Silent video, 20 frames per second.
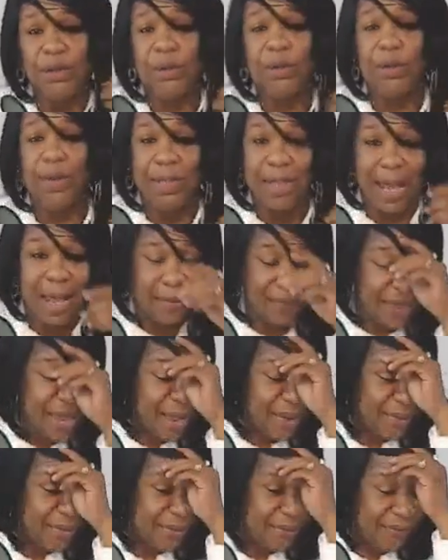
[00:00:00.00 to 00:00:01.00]
That
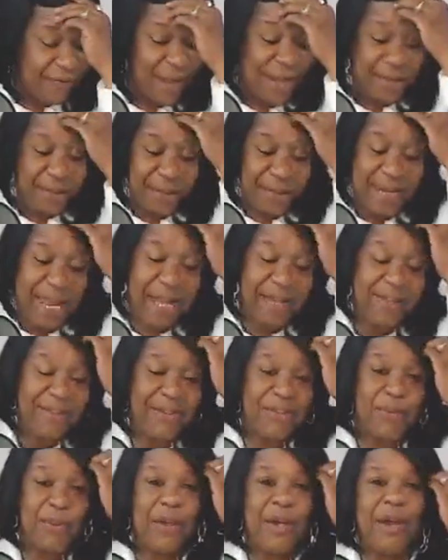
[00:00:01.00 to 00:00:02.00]
was the final analysis
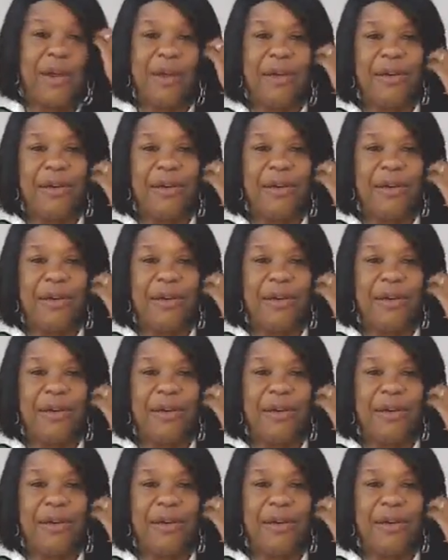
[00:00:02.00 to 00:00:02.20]
with her.